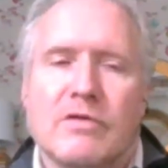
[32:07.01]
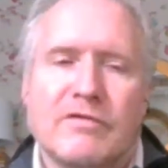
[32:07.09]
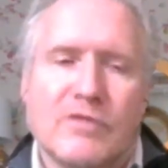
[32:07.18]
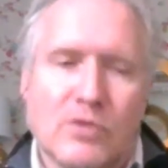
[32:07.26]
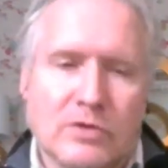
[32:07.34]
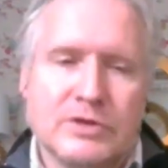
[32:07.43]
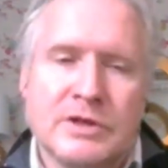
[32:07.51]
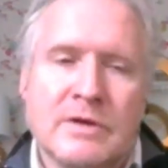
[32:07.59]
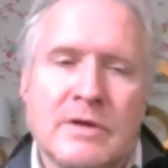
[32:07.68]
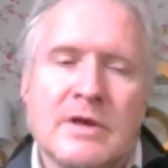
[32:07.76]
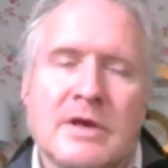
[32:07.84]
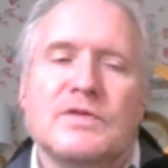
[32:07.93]
or a
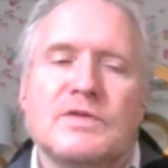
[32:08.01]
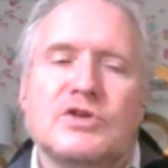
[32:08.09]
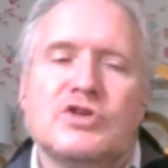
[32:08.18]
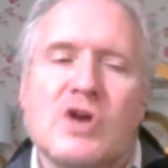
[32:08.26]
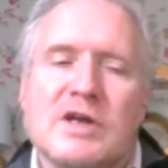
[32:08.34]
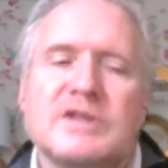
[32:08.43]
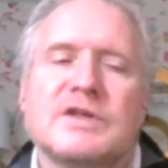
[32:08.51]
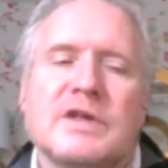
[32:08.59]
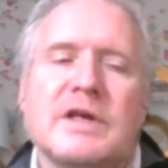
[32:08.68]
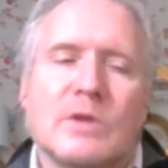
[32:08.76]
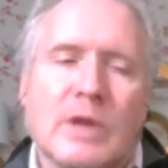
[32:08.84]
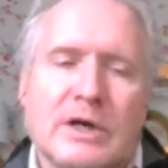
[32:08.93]
fraud, try to
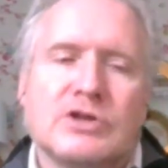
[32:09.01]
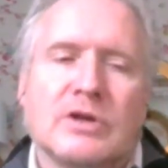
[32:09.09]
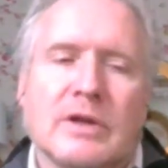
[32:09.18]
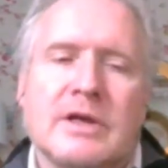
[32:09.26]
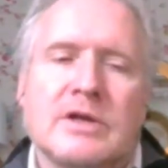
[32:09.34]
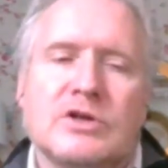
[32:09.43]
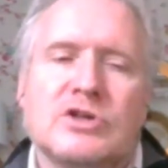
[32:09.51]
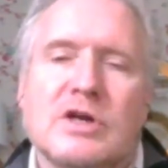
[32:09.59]
think laterally.